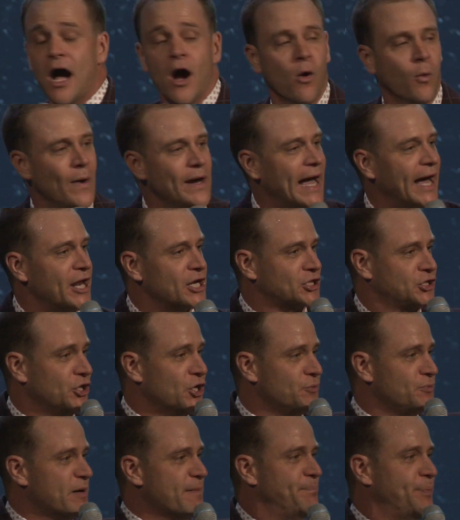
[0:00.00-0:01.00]
we got a
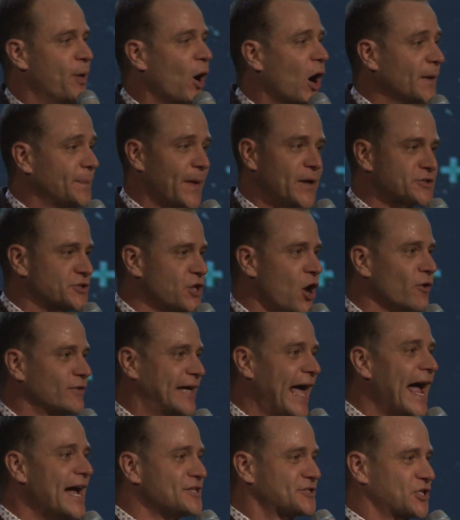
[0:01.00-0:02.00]
good report. There's no
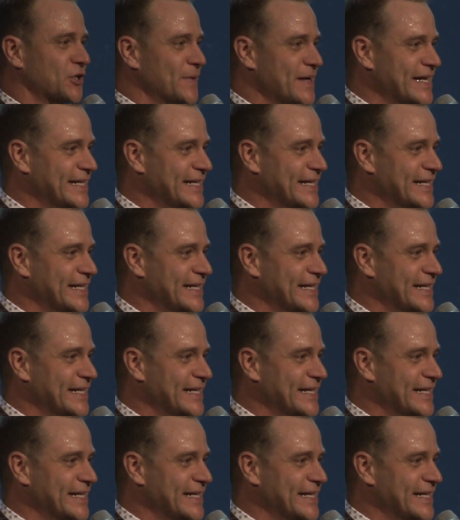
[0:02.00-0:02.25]
cancer in